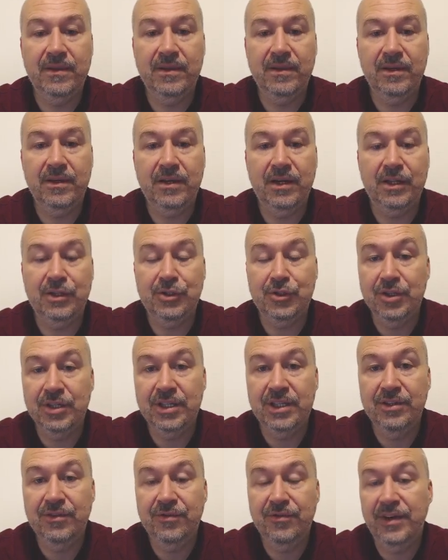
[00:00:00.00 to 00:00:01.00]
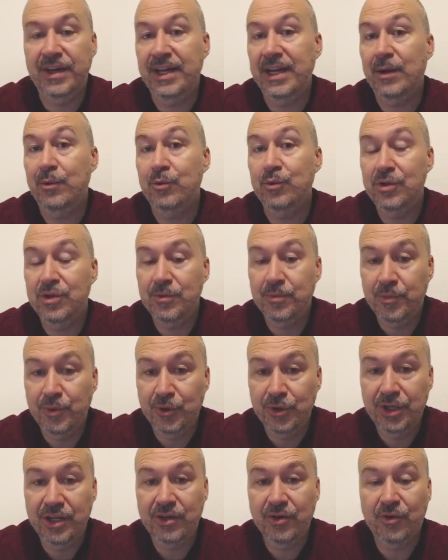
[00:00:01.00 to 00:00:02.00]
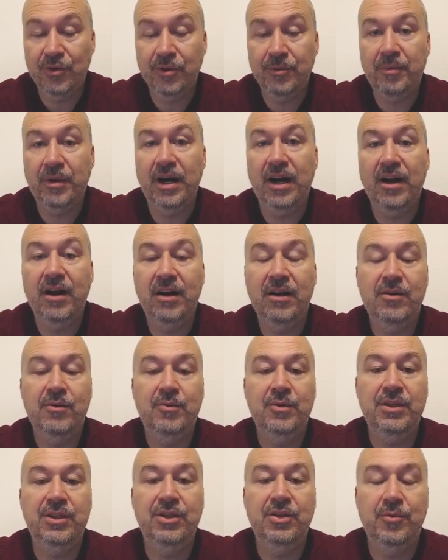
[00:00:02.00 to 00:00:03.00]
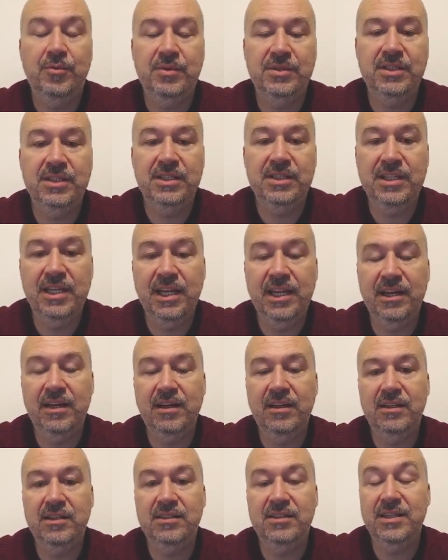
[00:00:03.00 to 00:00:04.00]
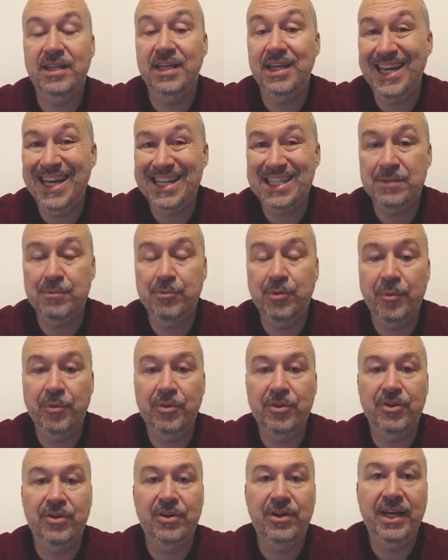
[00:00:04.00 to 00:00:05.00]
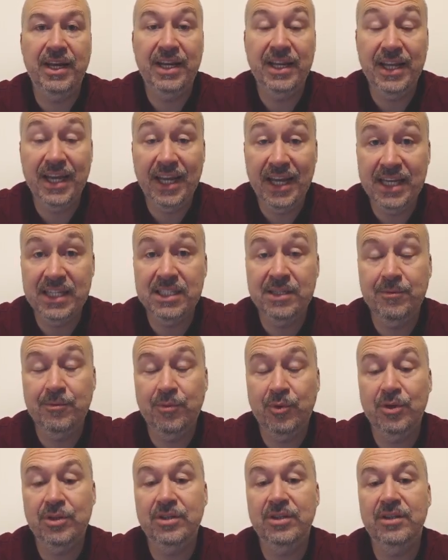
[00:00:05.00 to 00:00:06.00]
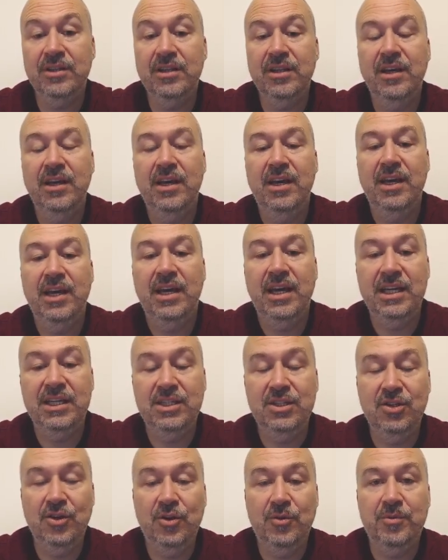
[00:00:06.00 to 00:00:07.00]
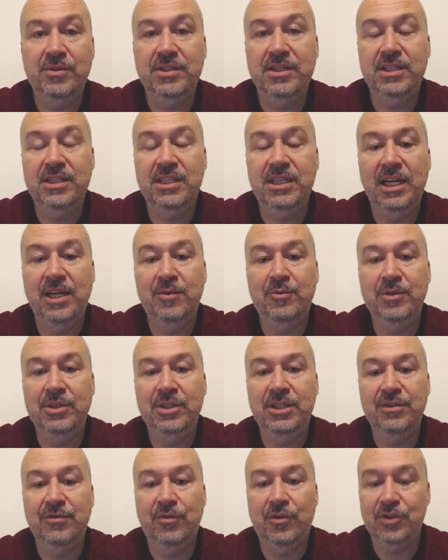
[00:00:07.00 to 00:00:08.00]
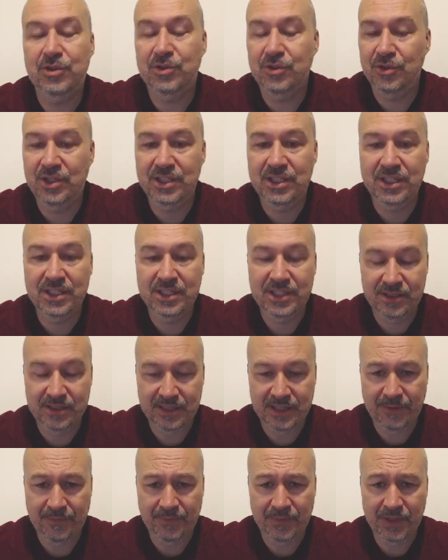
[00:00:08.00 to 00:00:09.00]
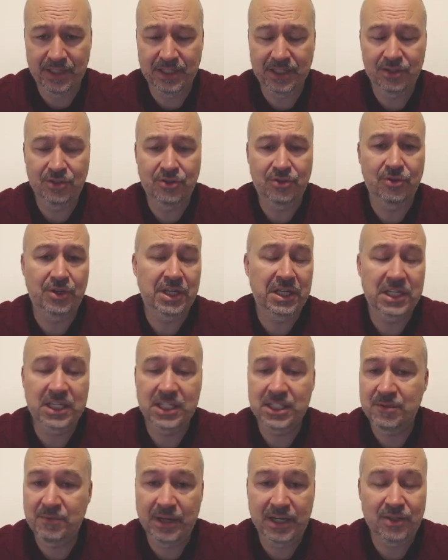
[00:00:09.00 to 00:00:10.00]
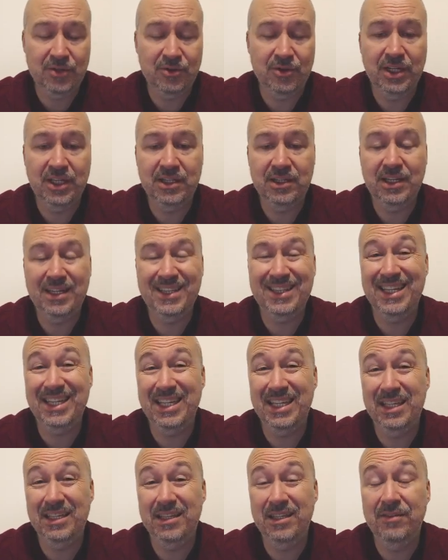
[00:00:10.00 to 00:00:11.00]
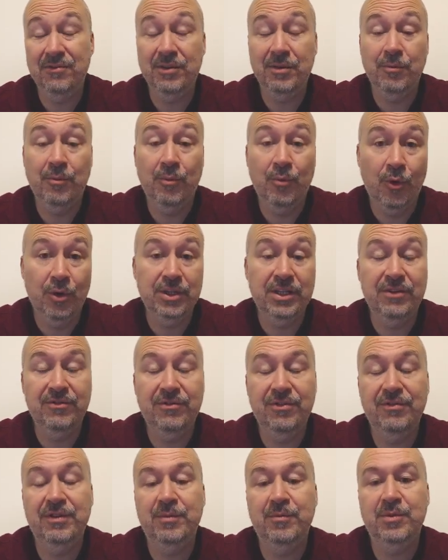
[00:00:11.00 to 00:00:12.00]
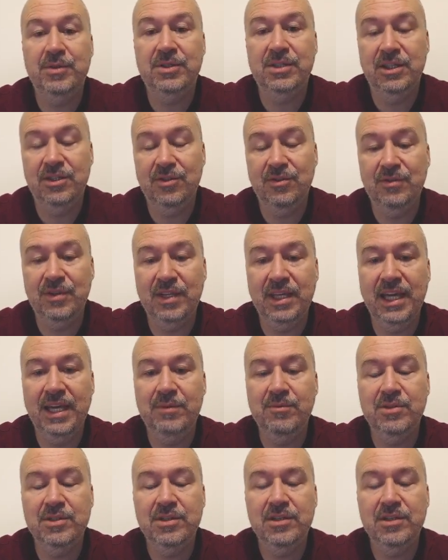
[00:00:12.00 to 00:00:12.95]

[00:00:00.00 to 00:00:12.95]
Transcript: alternative, and I would put it on par with the open Sicilian. It's as popular and as important as the open Sicilian with d4. So this is something that you can expect to get, I think, in even more than 50% of the games,